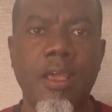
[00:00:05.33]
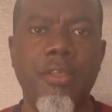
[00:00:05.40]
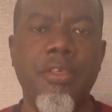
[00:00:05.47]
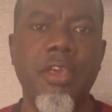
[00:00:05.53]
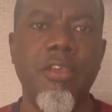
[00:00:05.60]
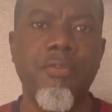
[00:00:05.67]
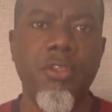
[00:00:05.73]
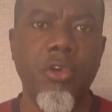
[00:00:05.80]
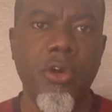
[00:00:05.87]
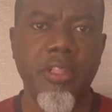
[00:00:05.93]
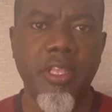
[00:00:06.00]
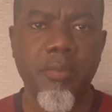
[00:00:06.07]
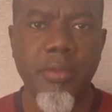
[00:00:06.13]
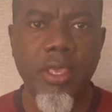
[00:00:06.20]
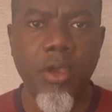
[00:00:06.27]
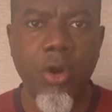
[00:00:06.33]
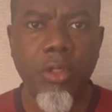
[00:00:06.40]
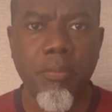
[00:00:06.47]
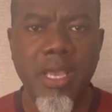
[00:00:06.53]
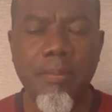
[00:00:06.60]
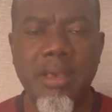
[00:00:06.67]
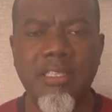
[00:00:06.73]
Thank you for joining me
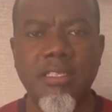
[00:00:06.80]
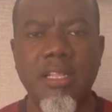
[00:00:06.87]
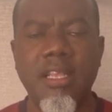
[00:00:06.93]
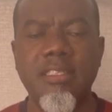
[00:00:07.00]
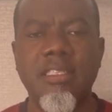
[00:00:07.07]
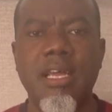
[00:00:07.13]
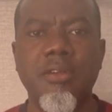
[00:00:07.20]
on my masterclass.